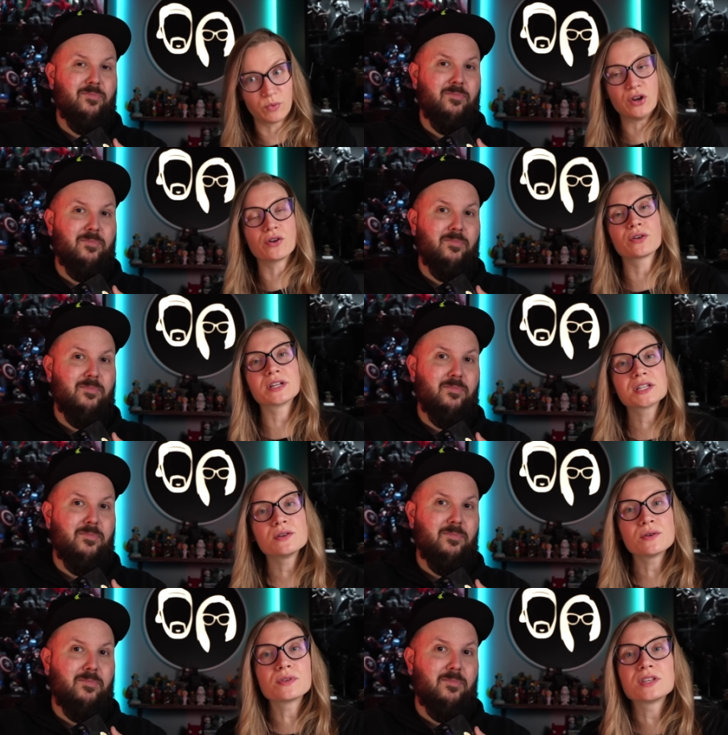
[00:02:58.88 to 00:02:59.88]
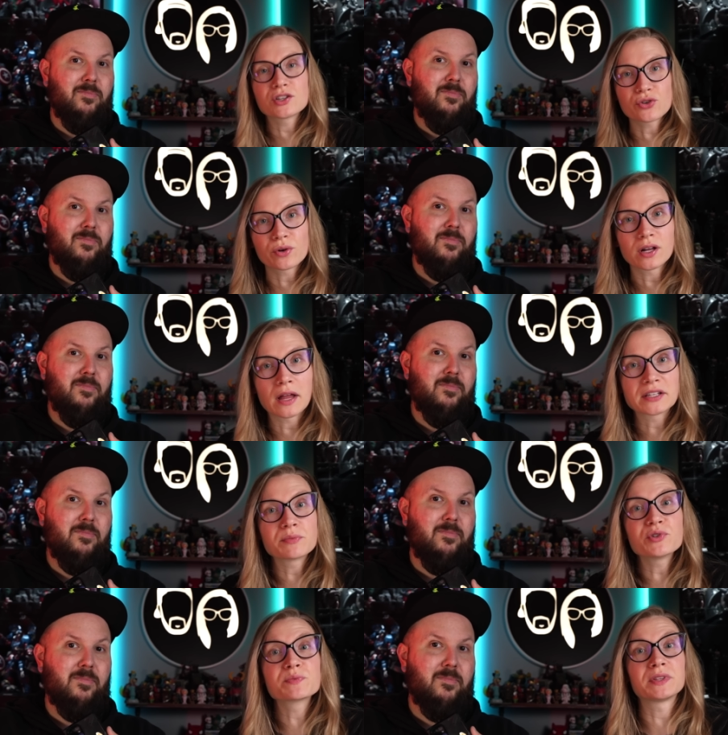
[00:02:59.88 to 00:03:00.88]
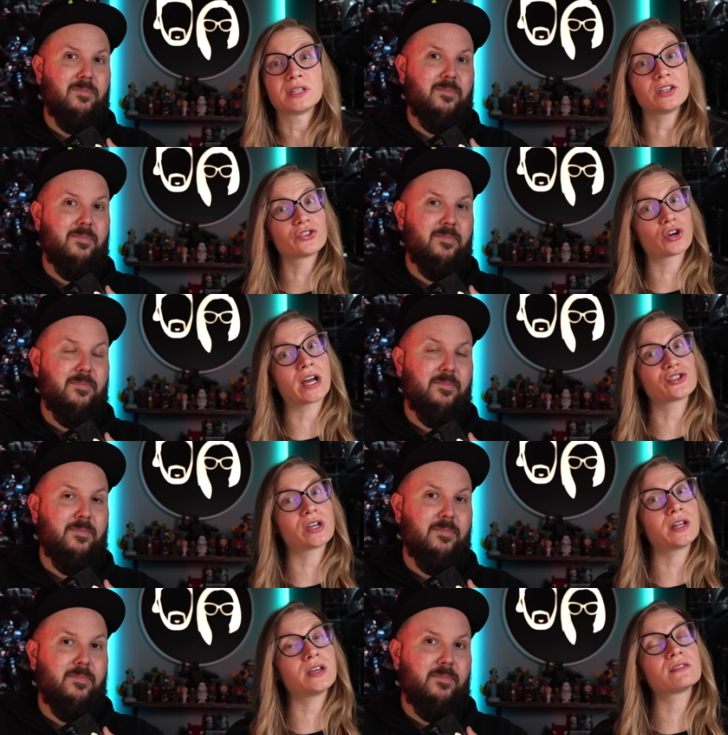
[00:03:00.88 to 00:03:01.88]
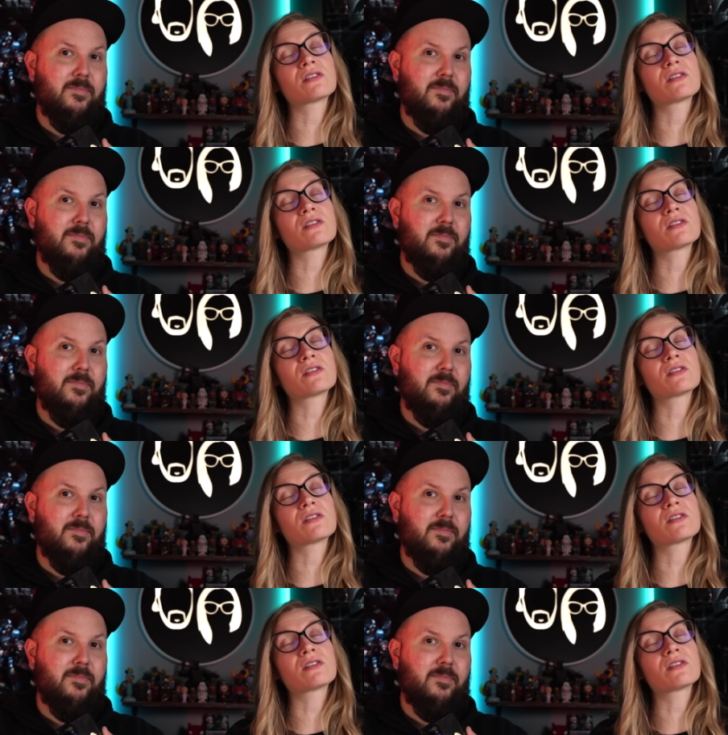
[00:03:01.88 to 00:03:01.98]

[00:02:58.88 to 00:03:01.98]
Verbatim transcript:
Speaker 1: We know you're into the digital collectibles, but these trash kitties